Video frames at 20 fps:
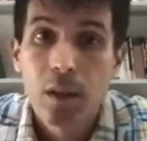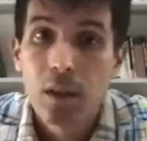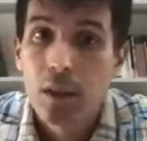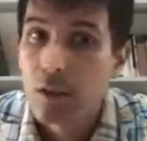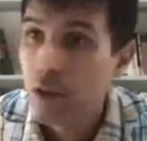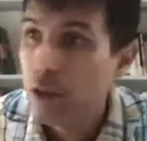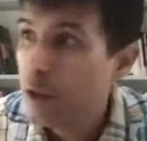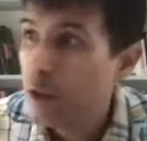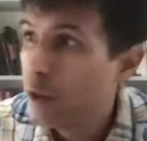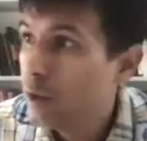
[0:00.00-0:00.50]

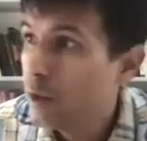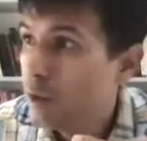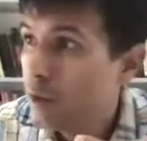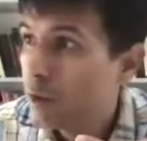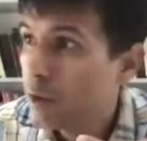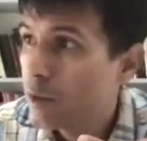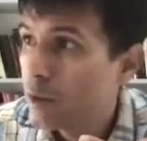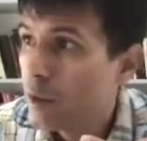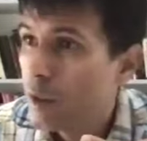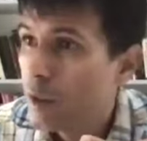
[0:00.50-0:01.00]

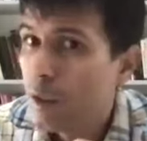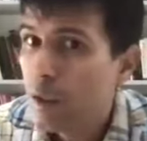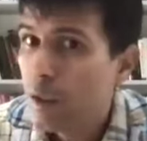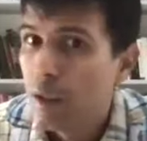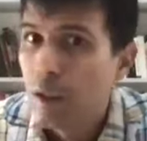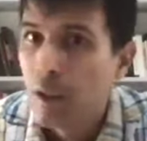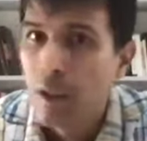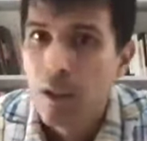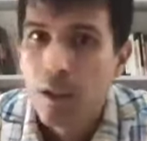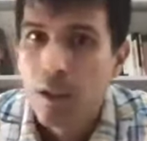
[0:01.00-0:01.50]
turns
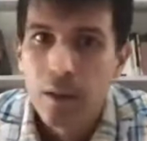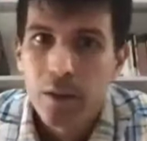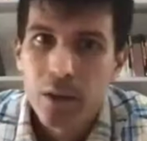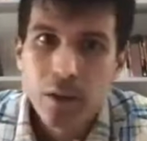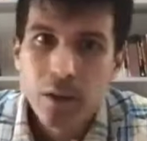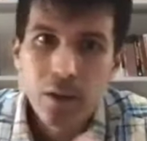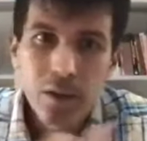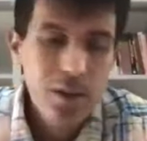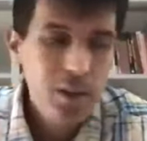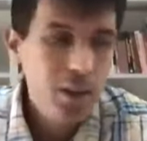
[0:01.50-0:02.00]

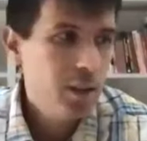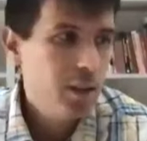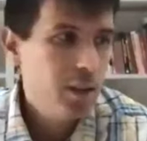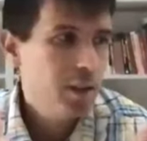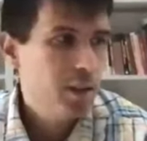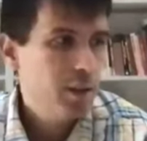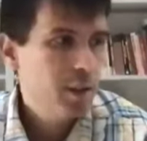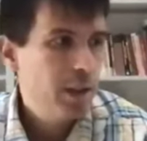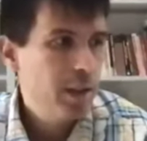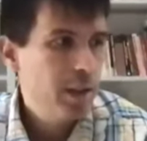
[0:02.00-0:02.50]
the
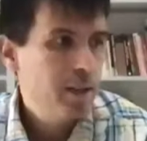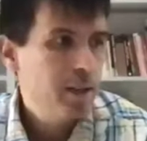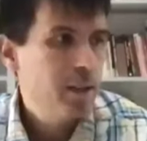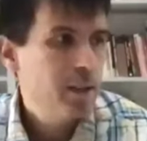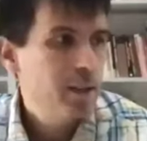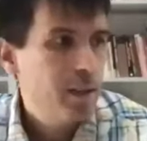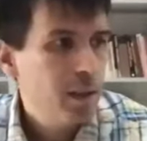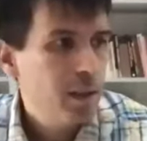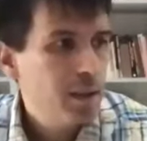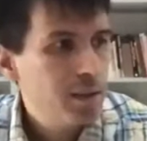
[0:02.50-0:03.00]
United
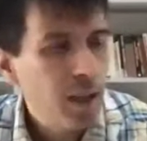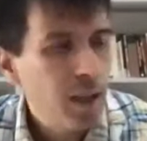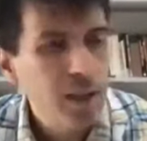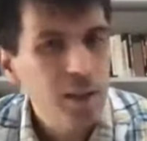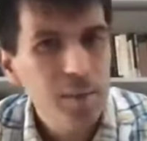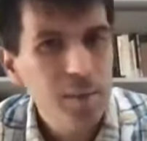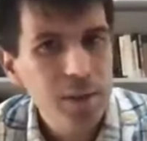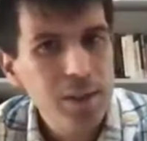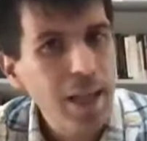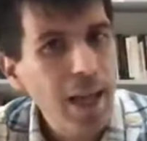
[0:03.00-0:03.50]
States
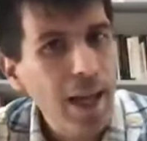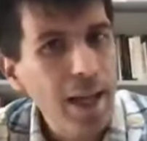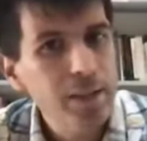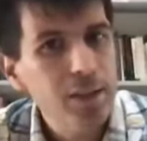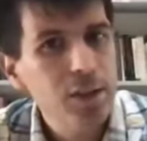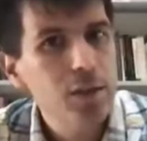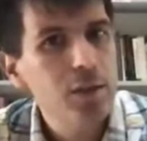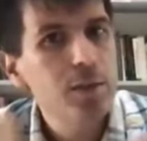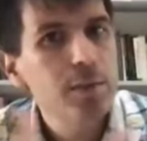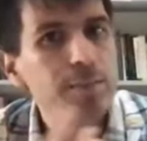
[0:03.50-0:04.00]
asylum
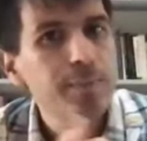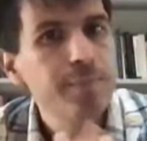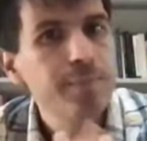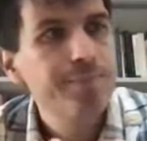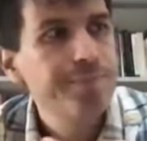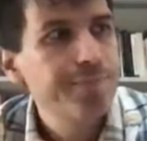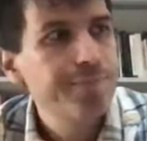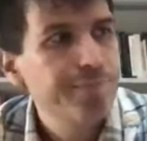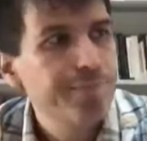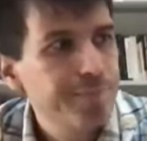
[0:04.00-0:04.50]
statute
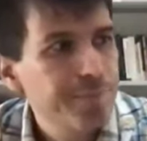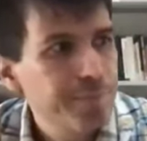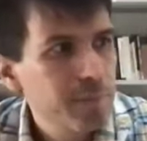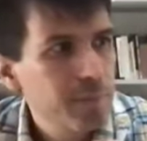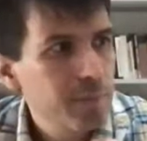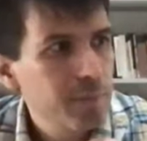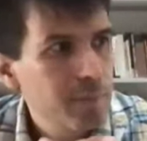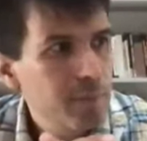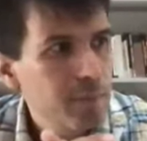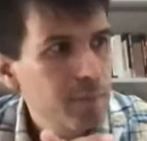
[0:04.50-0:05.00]

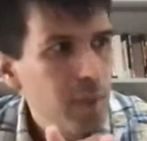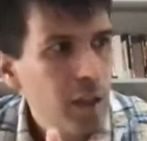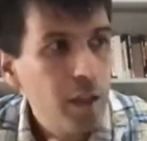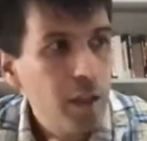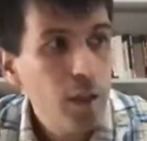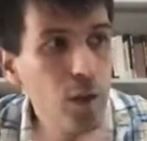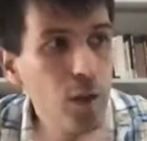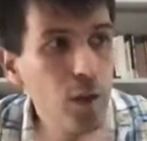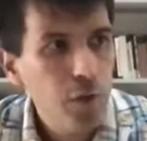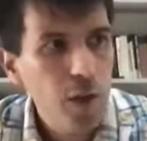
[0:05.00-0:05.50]

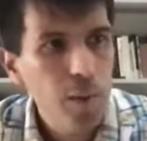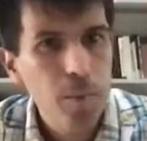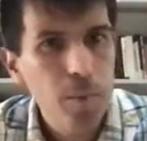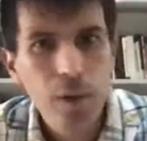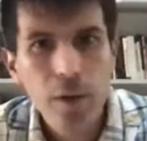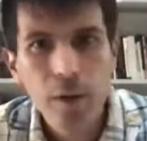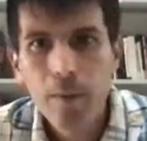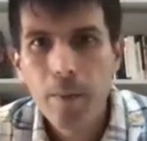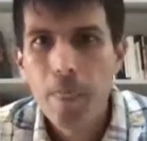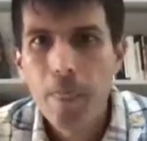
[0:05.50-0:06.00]
legal
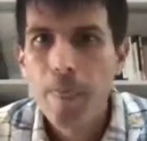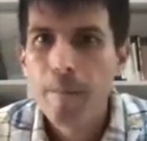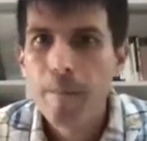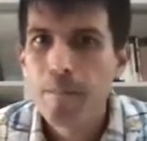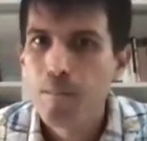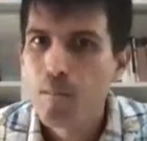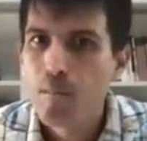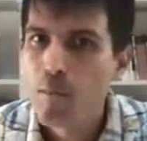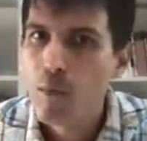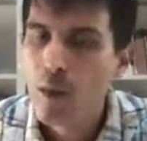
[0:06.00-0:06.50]
framework
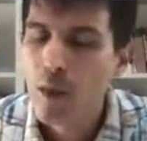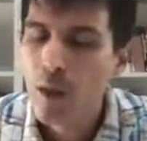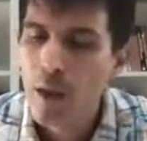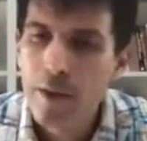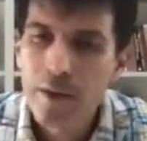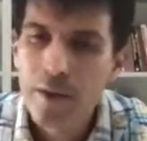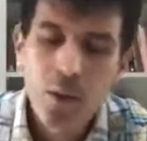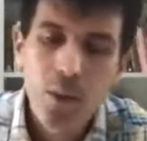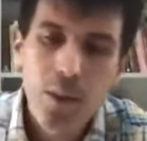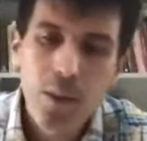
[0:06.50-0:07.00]

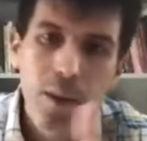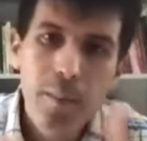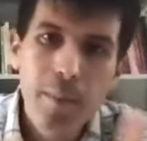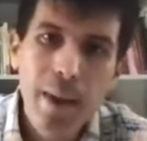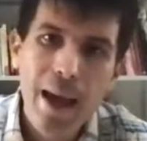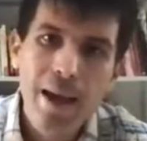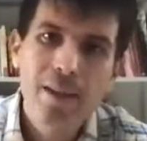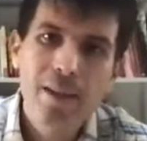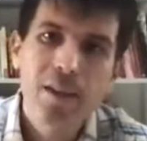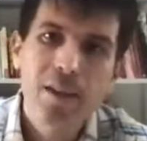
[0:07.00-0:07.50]
into an
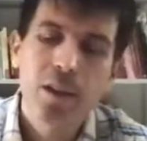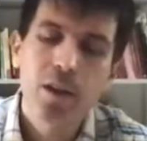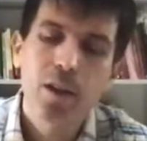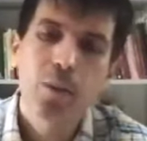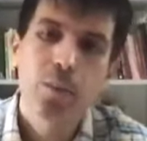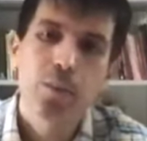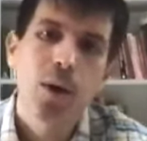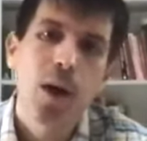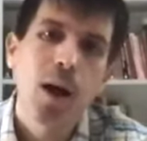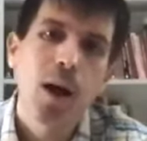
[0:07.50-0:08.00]
imaginary
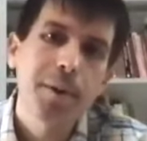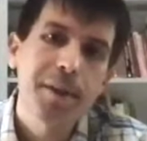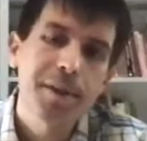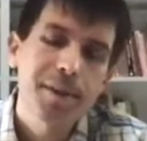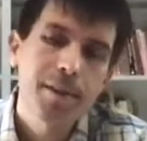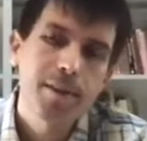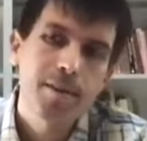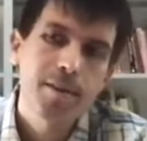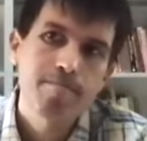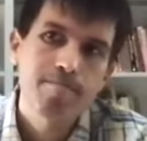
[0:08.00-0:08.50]

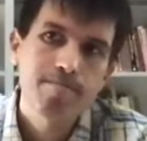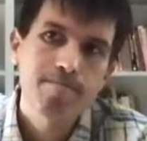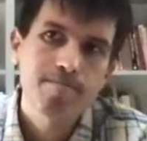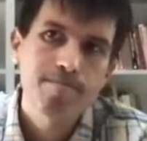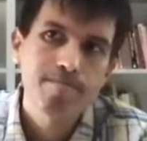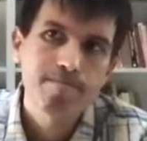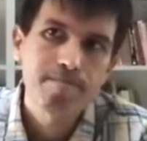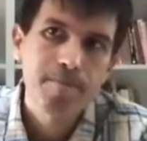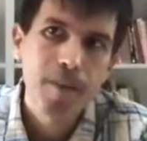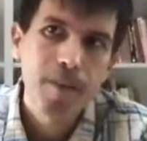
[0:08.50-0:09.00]
promise
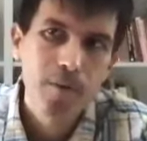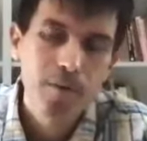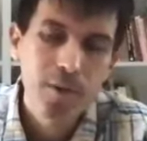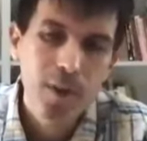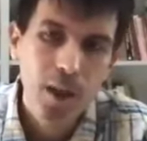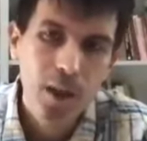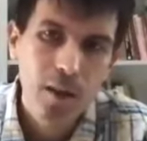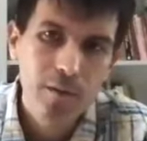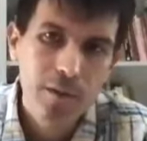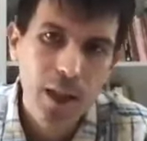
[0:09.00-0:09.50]
of
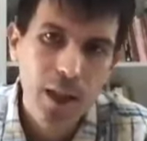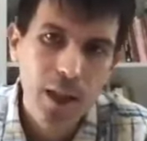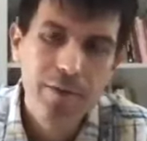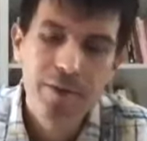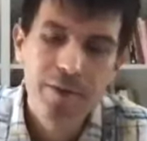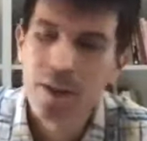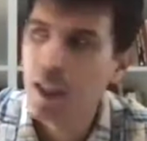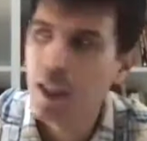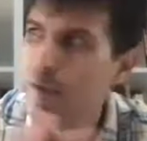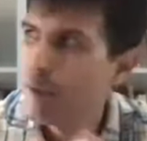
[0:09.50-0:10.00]

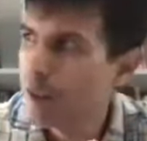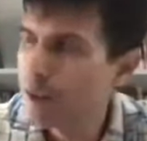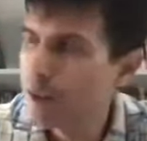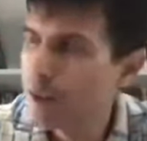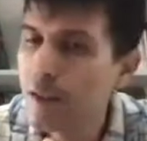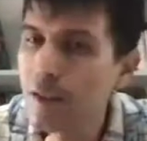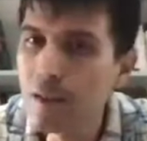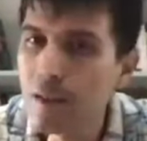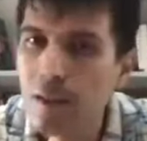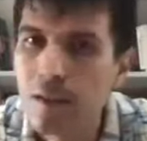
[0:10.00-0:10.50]
life-saving
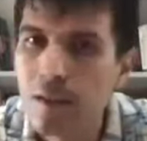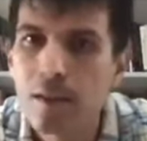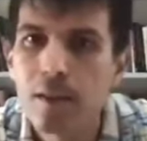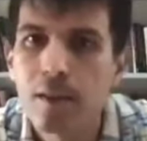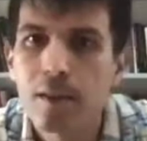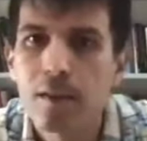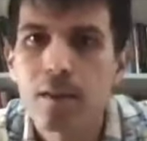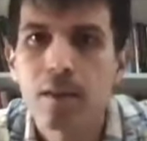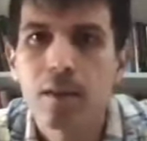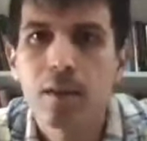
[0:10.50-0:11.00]
assistance.